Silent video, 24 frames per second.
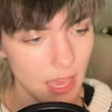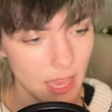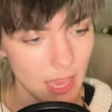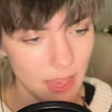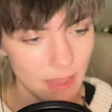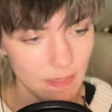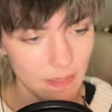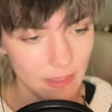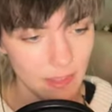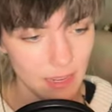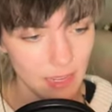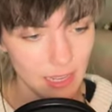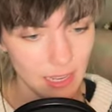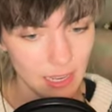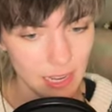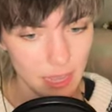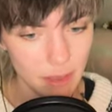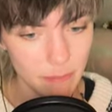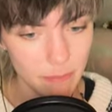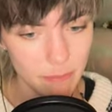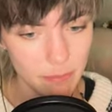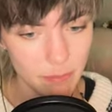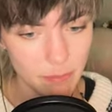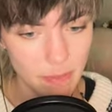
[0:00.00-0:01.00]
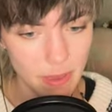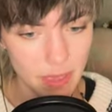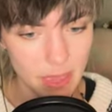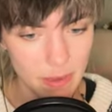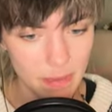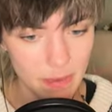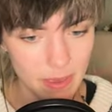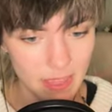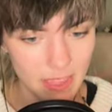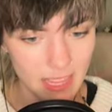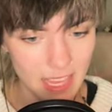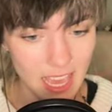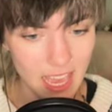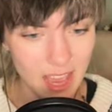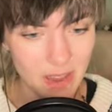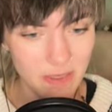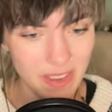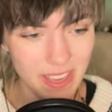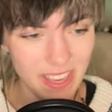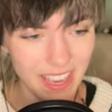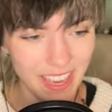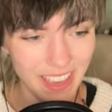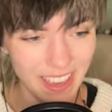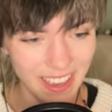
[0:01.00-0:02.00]
And the lamp, maybe. There
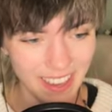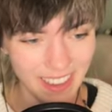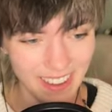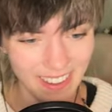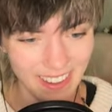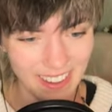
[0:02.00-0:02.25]
we go.